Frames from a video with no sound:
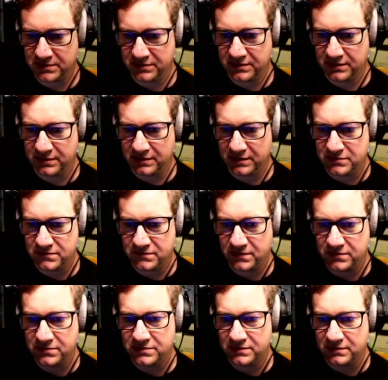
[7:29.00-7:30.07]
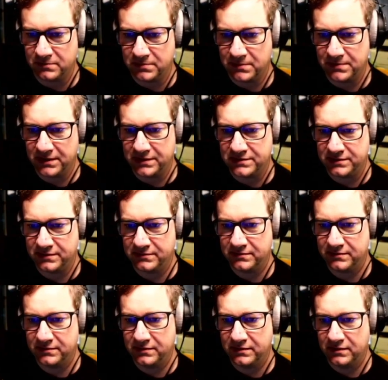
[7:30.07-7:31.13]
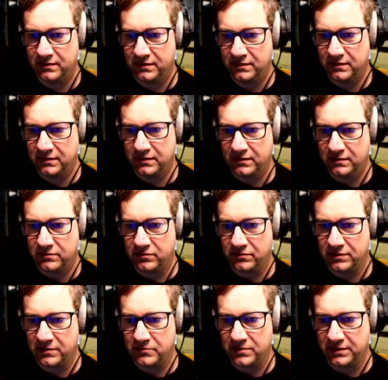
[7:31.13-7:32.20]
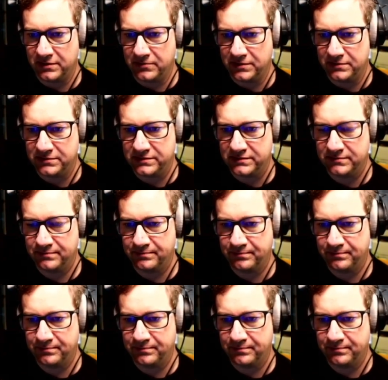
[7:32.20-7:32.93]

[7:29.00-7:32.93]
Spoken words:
I can get that into focus a little bit better. Not that way, I won't.